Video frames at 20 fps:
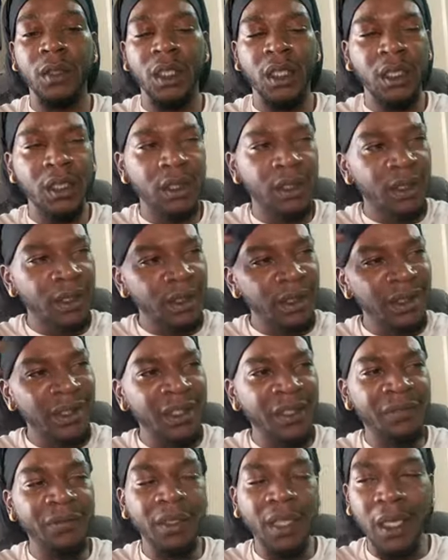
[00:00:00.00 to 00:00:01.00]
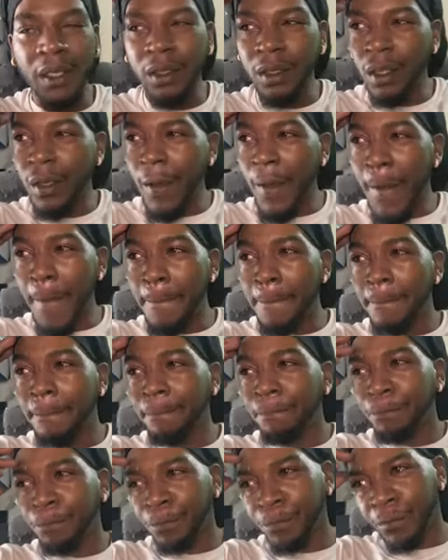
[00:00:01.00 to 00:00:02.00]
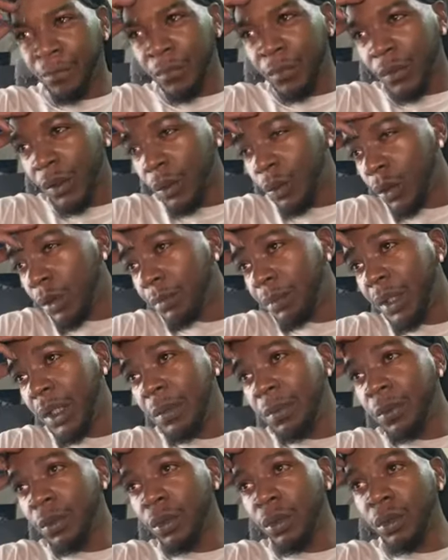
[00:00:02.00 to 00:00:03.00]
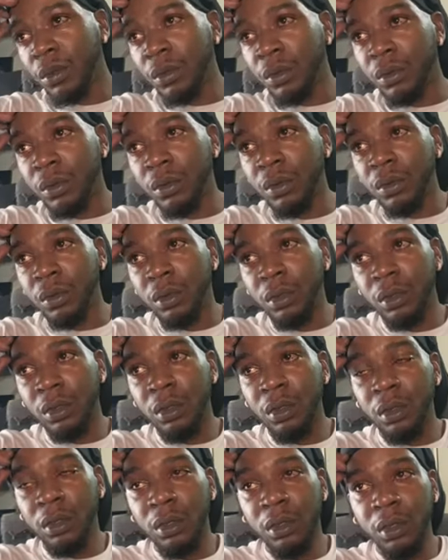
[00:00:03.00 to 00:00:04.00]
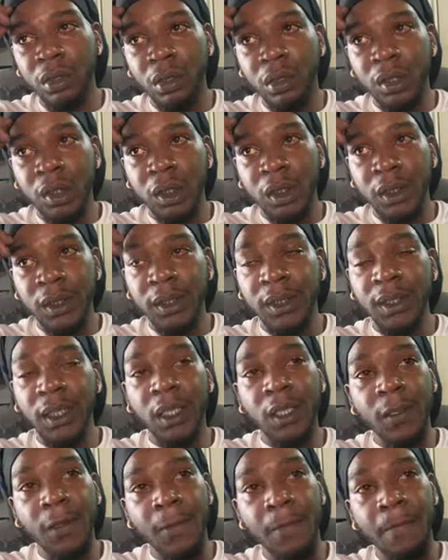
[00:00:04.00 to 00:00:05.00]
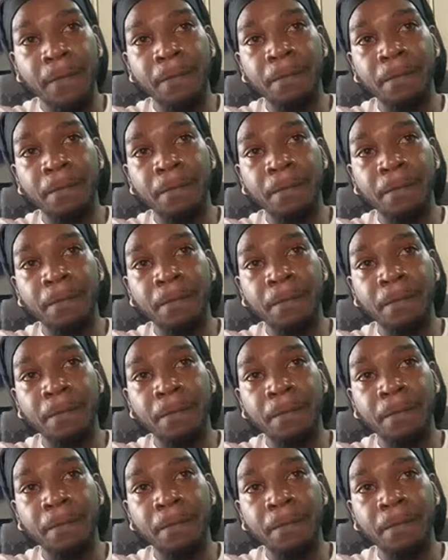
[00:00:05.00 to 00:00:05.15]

It is a diff like when people say